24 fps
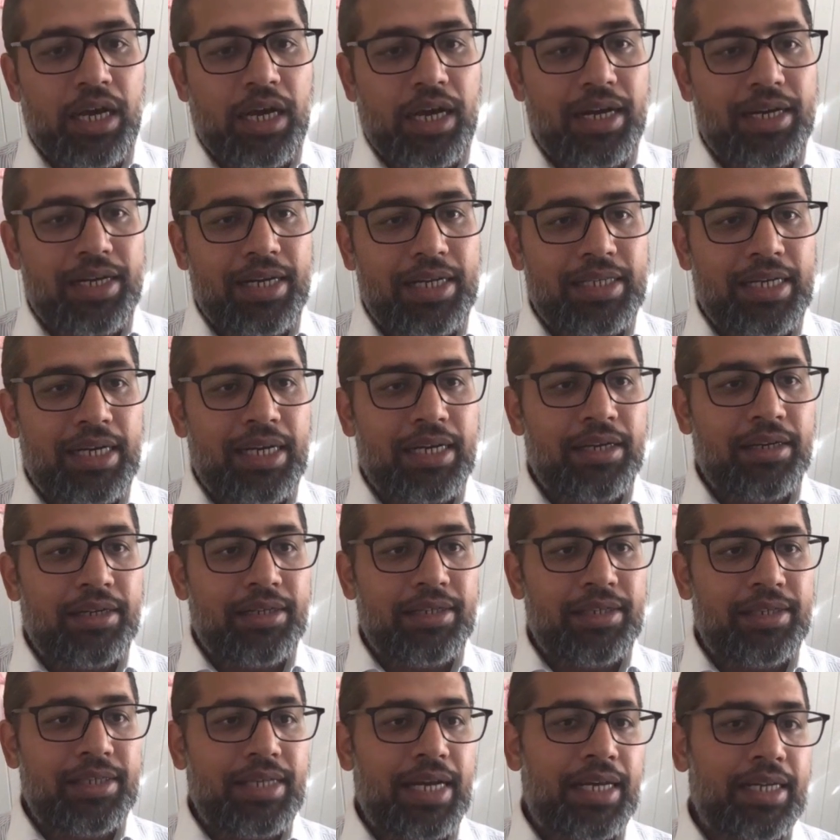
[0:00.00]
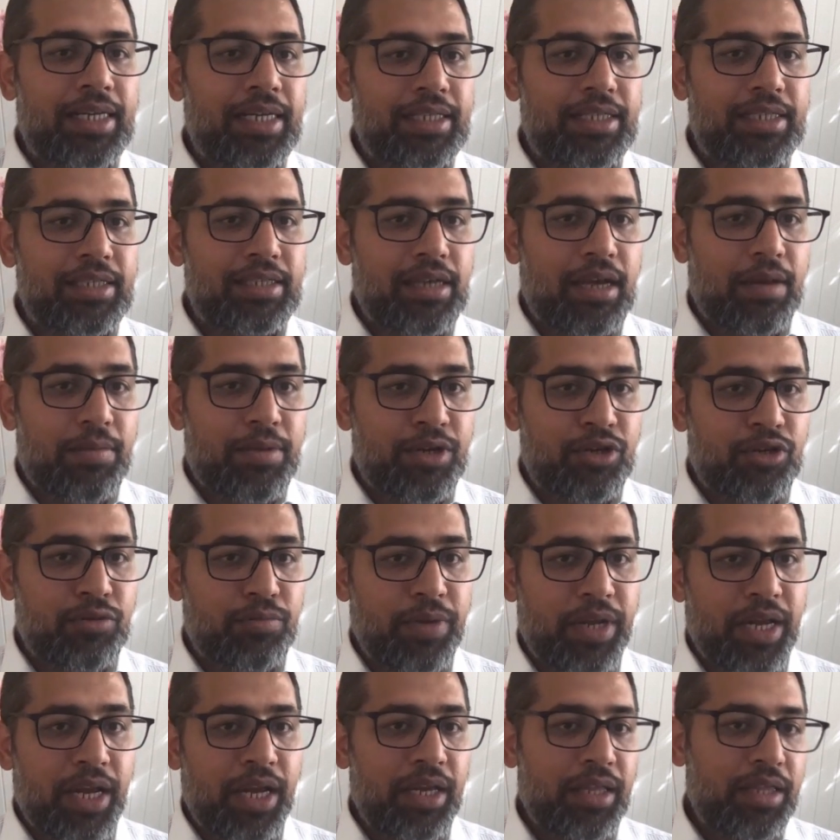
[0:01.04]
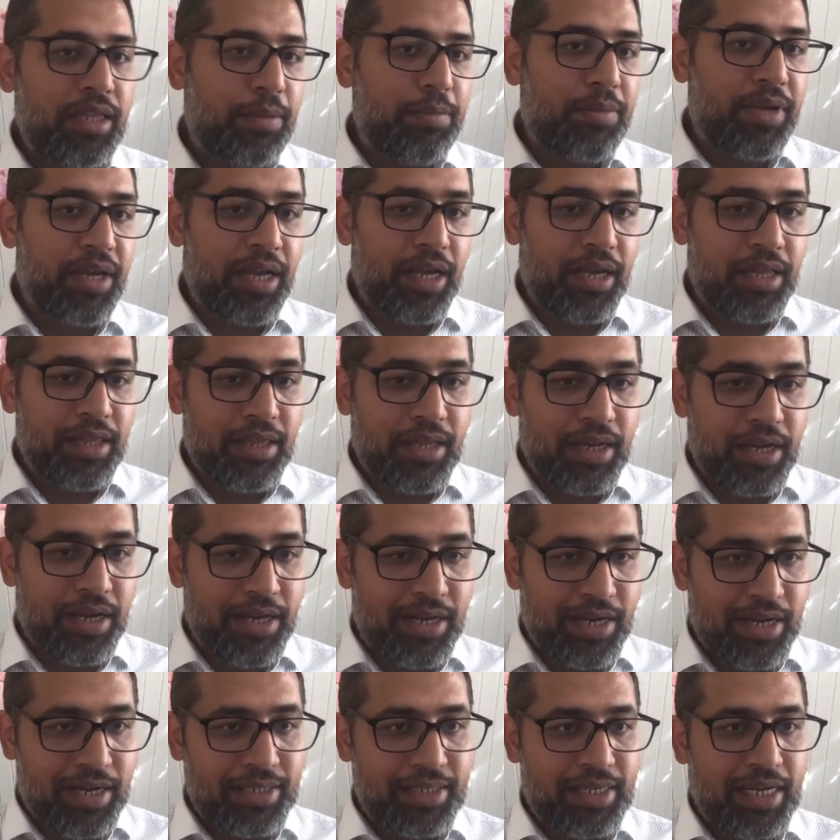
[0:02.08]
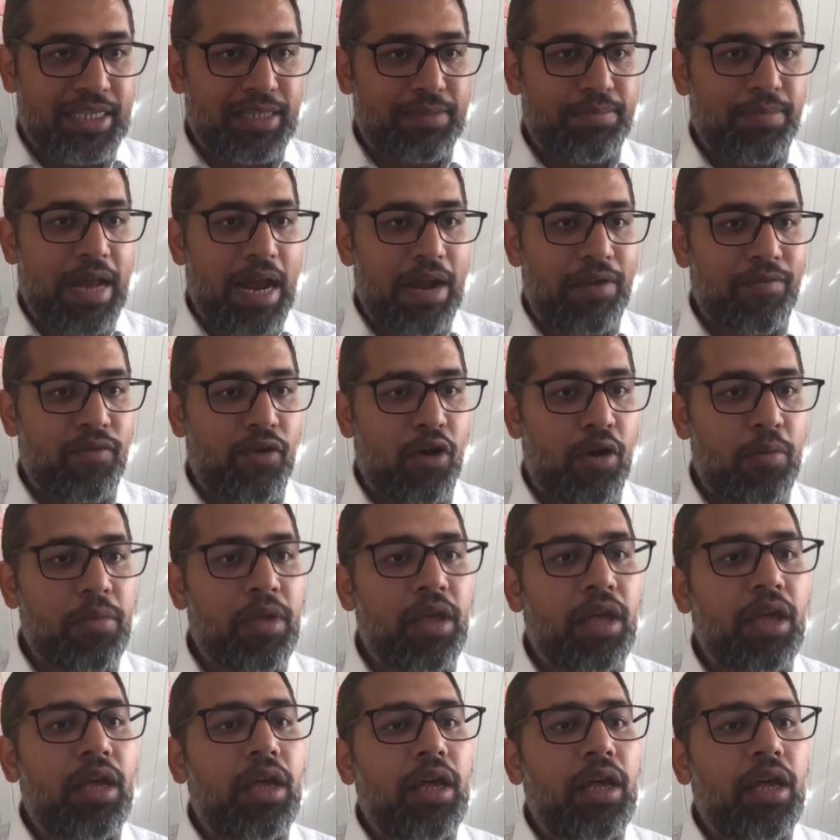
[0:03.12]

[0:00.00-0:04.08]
Data scientists come into play. They bring in their data science platform,